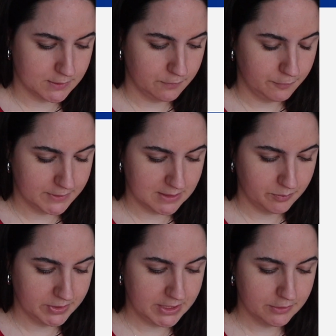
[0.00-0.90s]
So for
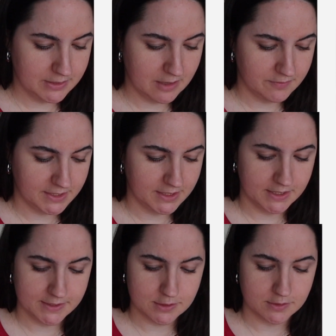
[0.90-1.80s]
example, here they have like a
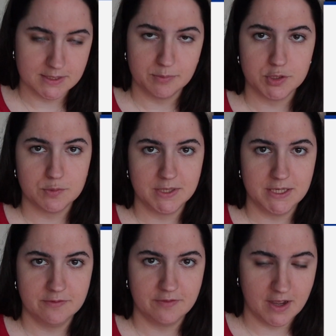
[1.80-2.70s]
Kickstart Summer
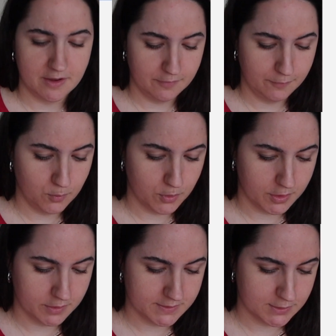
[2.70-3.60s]
25
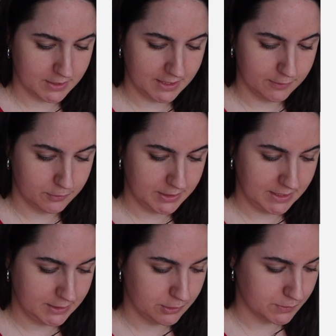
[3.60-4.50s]
for starting at
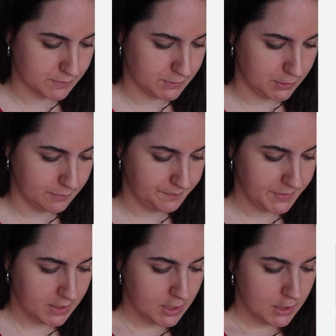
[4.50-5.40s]
39 euros return.
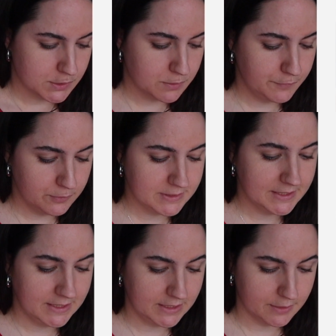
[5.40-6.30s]
So if you
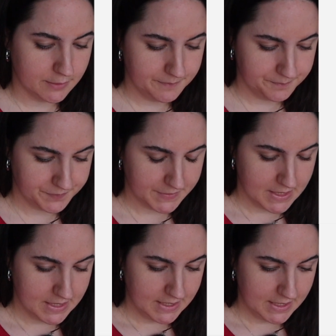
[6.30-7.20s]
click here,
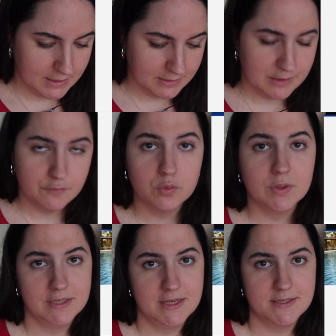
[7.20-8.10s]
it'll give you
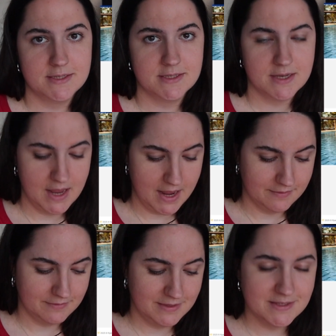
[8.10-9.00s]
a list.
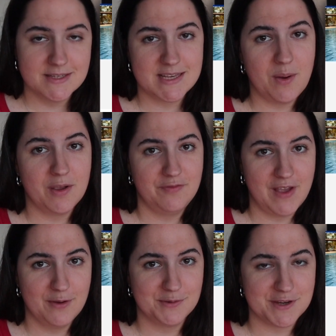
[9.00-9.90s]
And this is how I
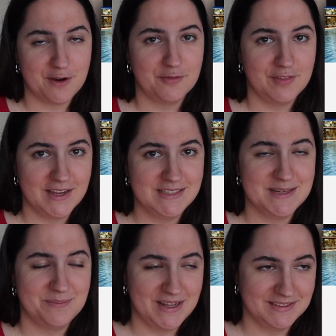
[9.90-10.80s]
found our flight
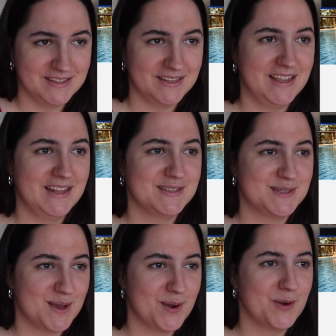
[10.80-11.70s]
to Malta. And
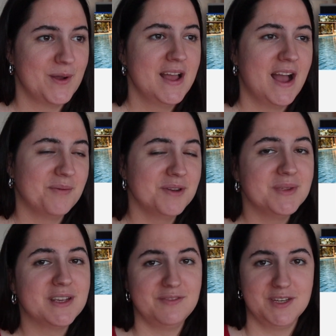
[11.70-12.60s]
so I'm gonna
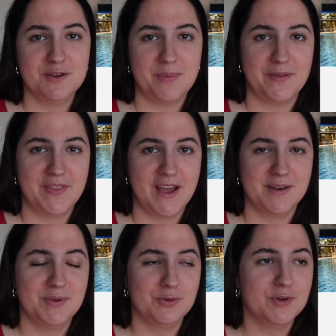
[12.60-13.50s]
make a video about
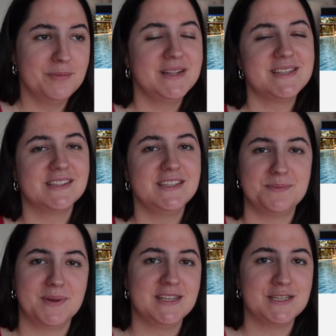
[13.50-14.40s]
that, but we're basically
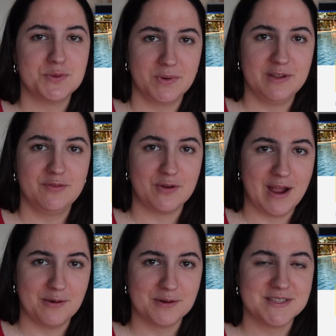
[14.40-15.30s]
spending 24
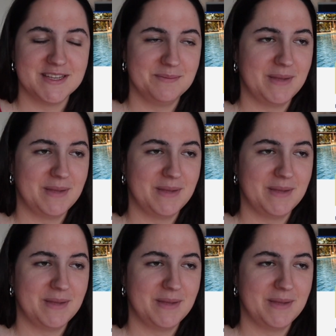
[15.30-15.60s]
hours in